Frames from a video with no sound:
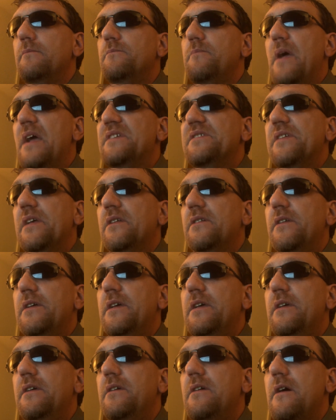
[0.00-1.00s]

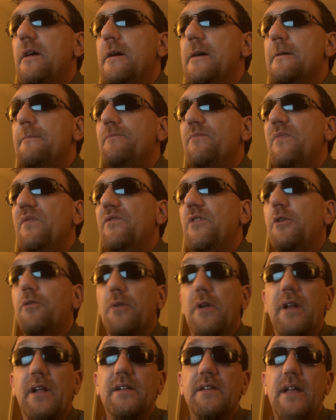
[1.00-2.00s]
Basically, if you
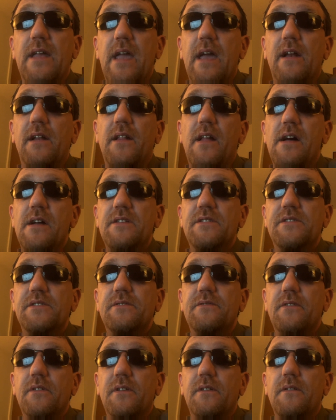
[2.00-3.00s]
critically analyze